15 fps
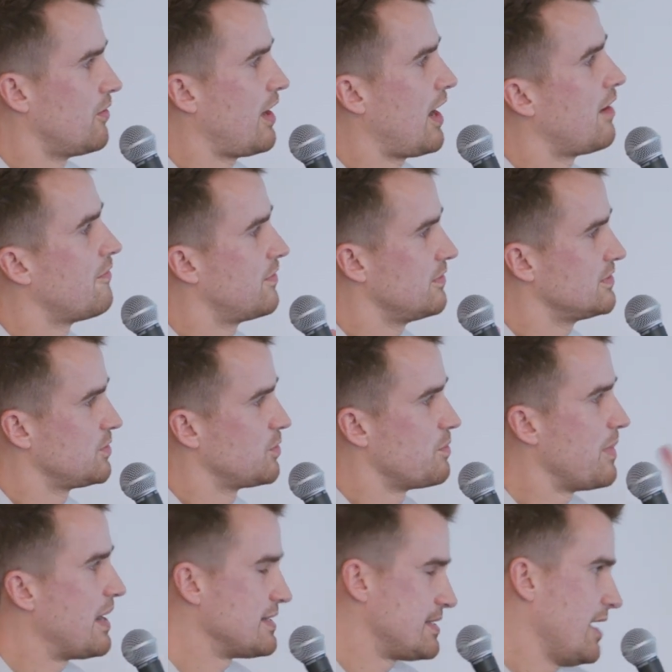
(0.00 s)
have
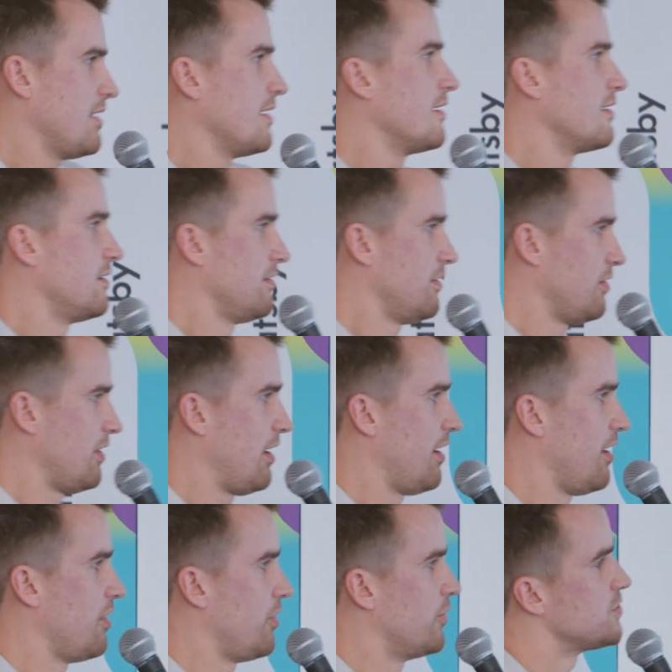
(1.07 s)
someone maintaining
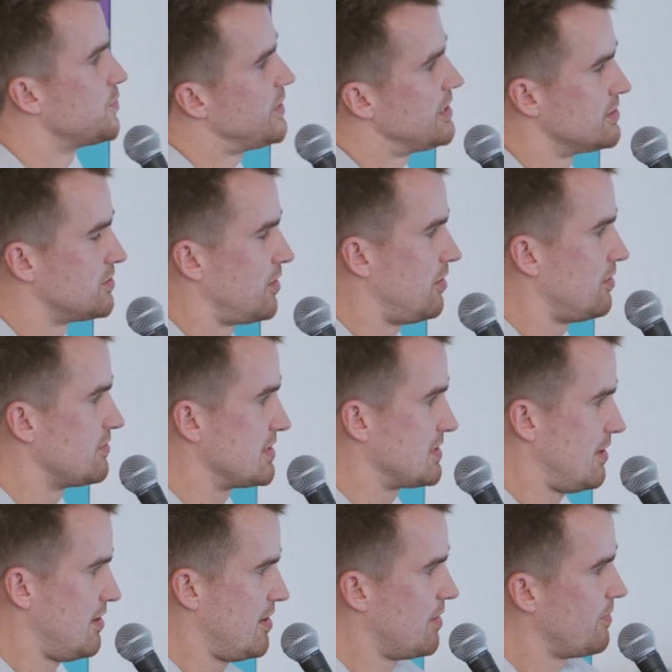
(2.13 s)
those pieces all of the
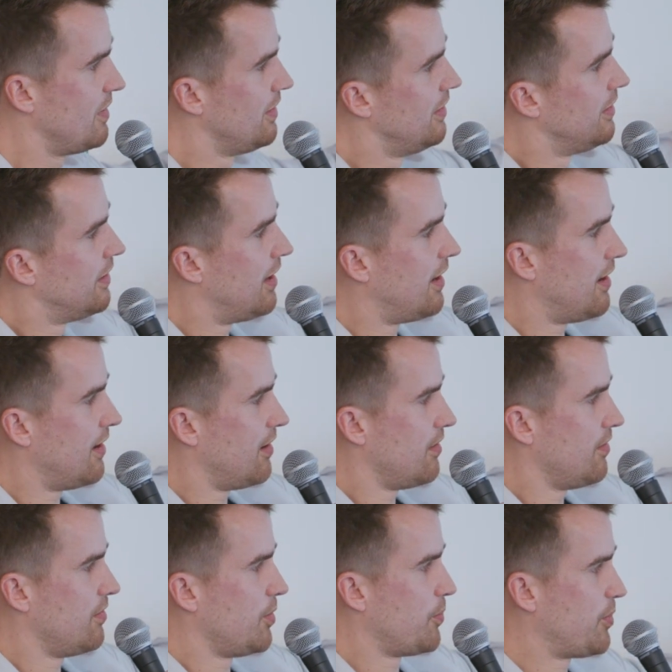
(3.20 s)
time.
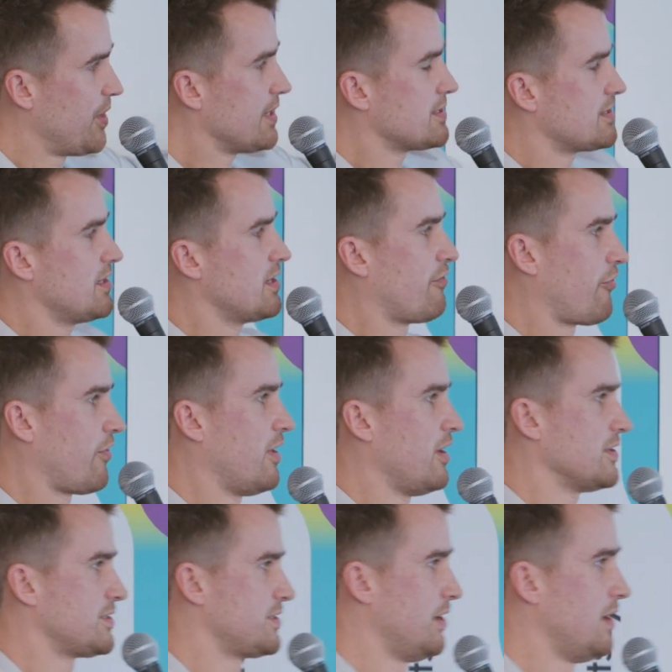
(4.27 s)
The biggest thing for
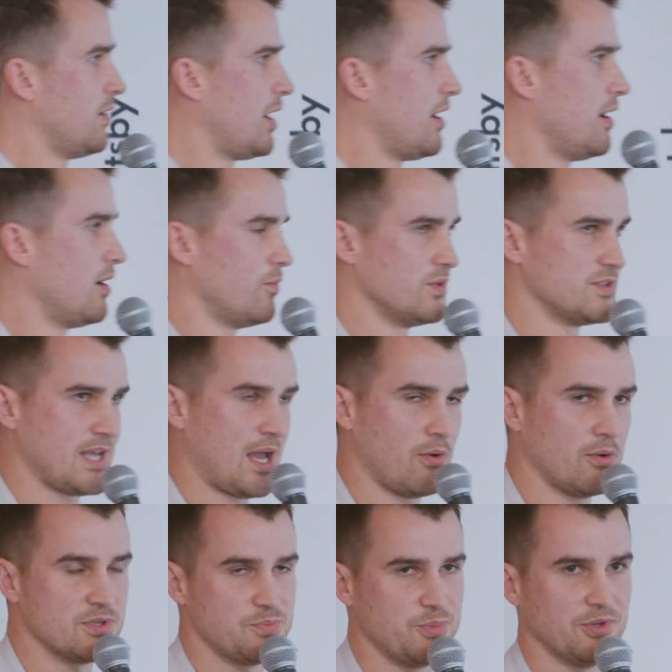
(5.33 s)
us was
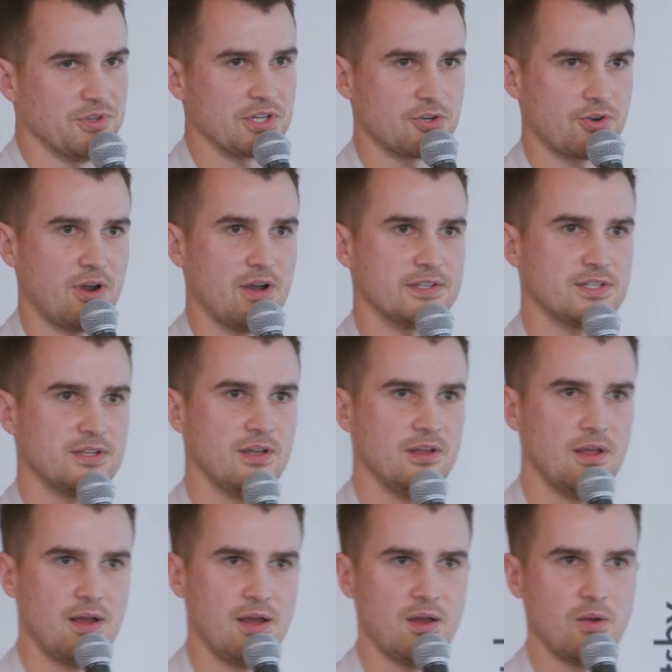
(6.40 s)
how it was building trust.
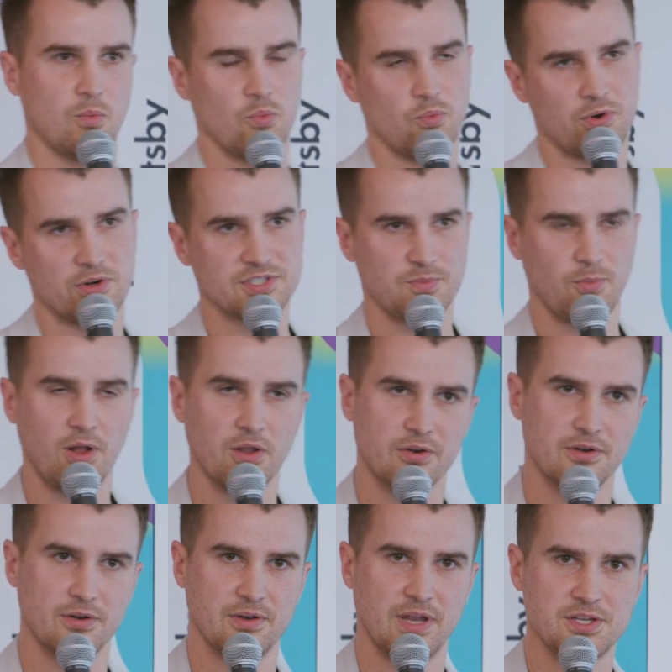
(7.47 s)
We're a
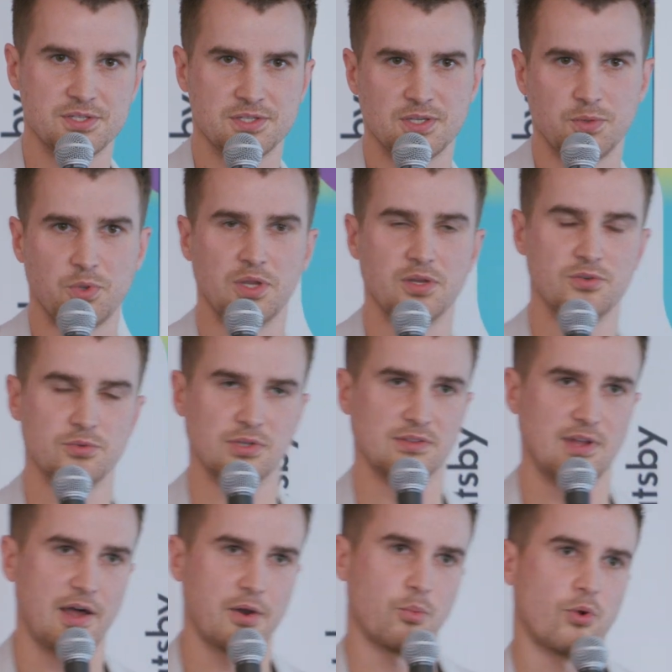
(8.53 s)
smaller agency. We do a
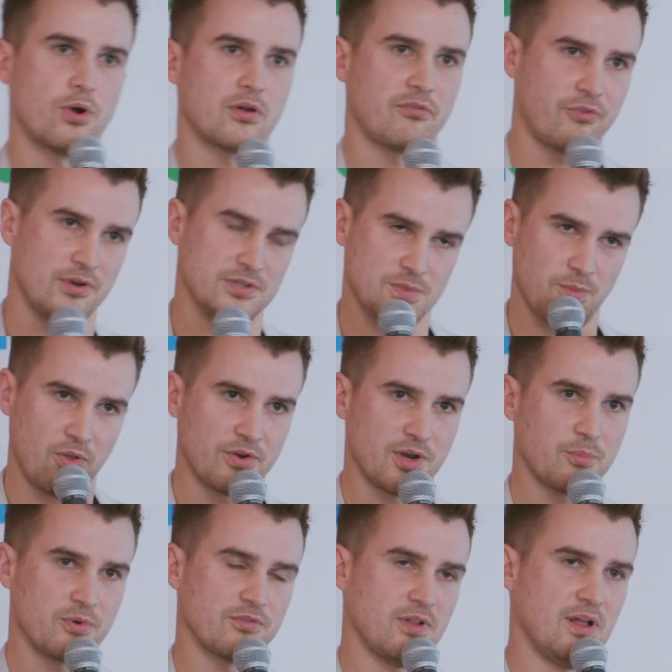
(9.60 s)
lot of work for a smaller
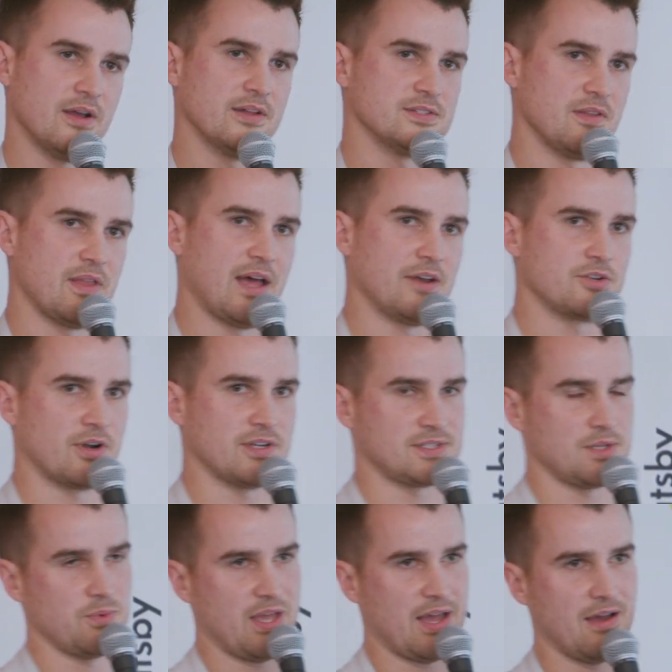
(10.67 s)
number of clients, and that
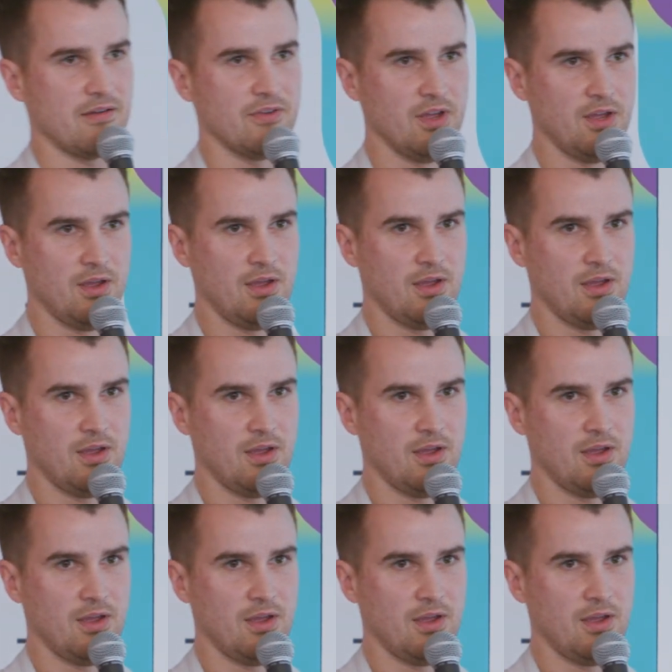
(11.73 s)
trust that we have